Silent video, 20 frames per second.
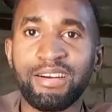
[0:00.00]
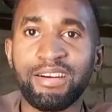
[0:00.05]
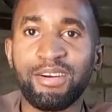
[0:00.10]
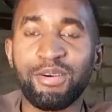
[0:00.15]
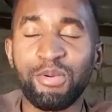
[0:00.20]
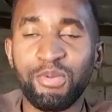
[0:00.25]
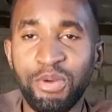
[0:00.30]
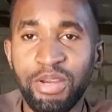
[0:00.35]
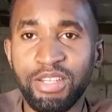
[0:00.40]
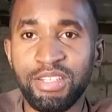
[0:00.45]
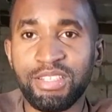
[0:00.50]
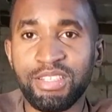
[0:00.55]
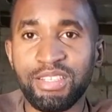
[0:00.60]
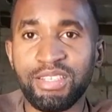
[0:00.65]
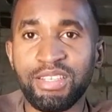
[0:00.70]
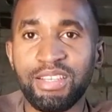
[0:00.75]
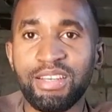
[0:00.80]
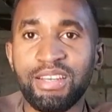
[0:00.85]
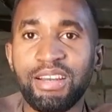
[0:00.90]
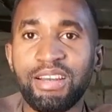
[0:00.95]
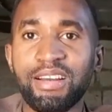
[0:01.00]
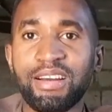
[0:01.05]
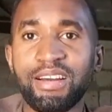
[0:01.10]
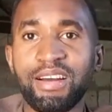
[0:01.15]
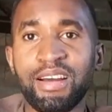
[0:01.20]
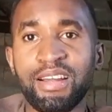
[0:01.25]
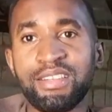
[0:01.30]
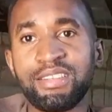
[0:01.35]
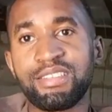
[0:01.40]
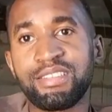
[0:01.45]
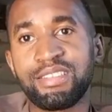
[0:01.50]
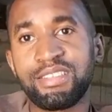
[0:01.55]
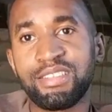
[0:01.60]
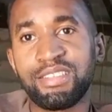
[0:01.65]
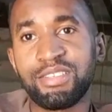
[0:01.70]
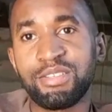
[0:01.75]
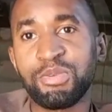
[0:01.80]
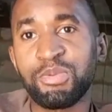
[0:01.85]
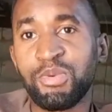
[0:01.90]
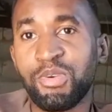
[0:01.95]
weight, and
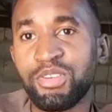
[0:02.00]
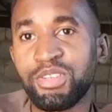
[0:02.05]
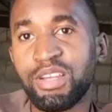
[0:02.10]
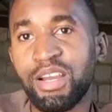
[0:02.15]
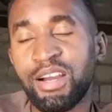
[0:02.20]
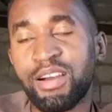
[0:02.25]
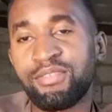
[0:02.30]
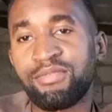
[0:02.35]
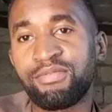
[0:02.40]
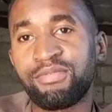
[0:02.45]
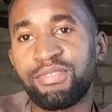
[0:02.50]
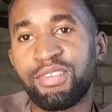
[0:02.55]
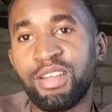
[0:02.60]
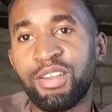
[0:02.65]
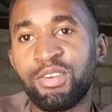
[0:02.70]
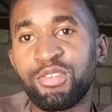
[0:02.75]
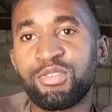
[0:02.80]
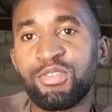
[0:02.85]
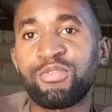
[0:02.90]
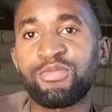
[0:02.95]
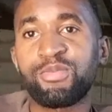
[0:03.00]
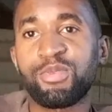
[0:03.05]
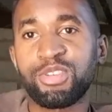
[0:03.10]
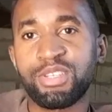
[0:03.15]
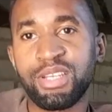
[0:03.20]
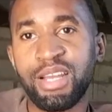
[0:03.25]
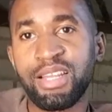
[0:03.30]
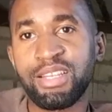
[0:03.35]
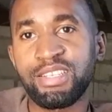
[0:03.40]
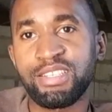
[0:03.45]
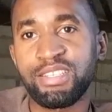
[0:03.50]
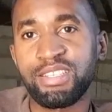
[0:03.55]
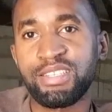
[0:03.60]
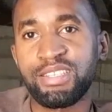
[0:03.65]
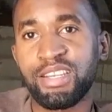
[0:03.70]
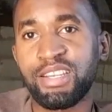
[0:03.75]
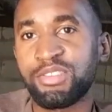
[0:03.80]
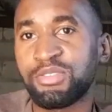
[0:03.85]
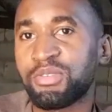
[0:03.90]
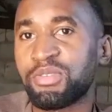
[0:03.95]
you won't have a lot of mortalities.
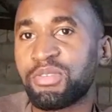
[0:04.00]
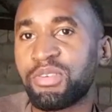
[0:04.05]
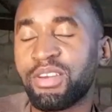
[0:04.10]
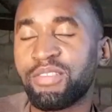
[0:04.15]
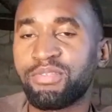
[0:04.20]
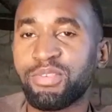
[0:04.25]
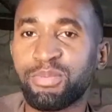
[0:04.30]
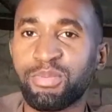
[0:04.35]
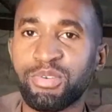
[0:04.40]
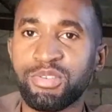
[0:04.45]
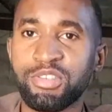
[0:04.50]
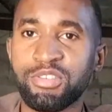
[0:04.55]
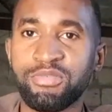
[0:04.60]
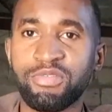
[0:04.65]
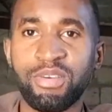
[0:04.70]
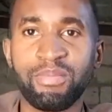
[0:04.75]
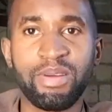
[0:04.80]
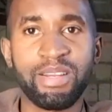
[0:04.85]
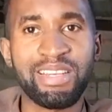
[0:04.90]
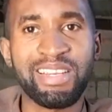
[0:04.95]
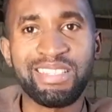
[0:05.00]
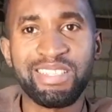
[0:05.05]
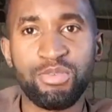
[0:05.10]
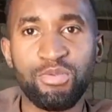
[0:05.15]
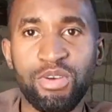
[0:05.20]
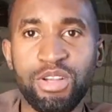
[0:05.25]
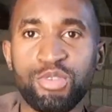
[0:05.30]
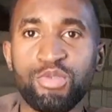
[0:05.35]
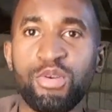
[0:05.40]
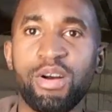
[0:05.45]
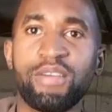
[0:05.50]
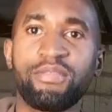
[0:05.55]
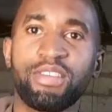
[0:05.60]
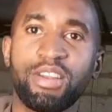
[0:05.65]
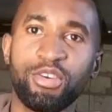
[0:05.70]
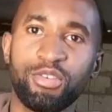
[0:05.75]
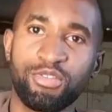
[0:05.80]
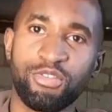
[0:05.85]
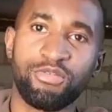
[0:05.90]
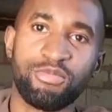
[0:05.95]
And every poultry farmer doesn't want to have a
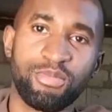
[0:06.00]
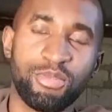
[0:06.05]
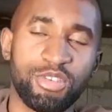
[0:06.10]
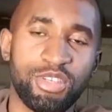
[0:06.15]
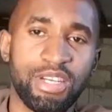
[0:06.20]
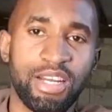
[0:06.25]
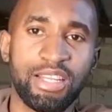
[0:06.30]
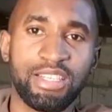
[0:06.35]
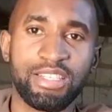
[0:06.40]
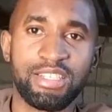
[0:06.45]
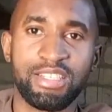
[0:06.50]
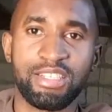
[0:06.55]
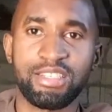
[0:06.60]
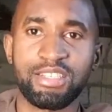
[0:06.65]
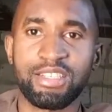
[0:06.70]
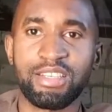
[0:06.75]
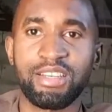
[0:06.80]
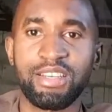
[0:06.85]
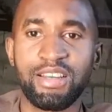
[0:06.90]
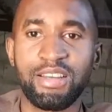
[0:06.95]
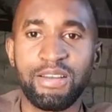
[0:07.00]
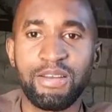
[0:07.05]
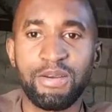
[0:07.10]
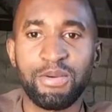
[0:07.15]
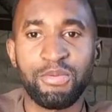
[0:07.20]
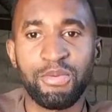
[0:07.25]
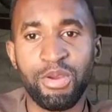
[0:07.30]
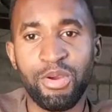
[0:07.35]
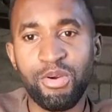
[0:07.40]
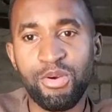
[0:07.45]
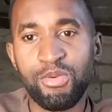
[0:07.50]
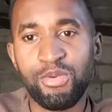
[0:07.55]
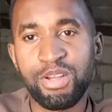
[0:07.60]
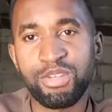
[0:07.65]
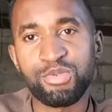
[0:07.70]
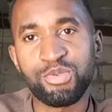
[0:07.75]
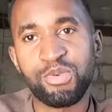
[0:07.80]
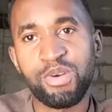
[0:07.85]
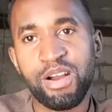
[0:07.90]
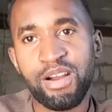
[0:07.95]
lot of mortalities. We all want
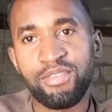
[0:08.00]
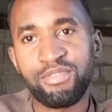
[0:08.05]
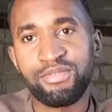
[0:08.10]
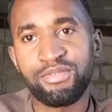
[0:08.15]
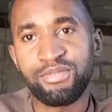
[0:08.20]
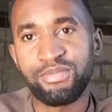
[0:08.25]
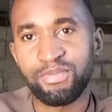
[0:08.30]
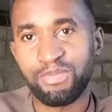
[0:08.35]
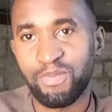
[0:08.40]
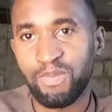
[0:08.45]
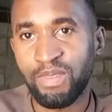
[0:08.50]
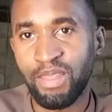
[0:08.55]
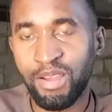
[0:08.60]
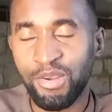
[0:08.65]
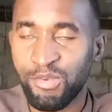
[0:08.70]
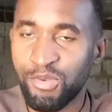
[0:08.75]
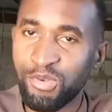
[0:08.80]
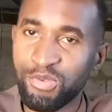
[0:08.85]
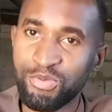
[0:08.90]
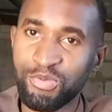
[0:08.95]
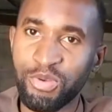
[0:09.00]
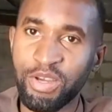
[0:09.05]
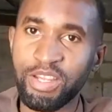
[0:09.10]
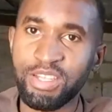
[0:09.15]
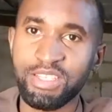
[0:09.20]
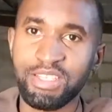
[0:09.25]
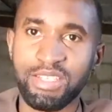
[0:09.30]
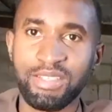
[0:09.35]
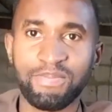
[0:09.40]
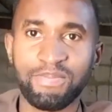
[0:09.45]
to have a good weight.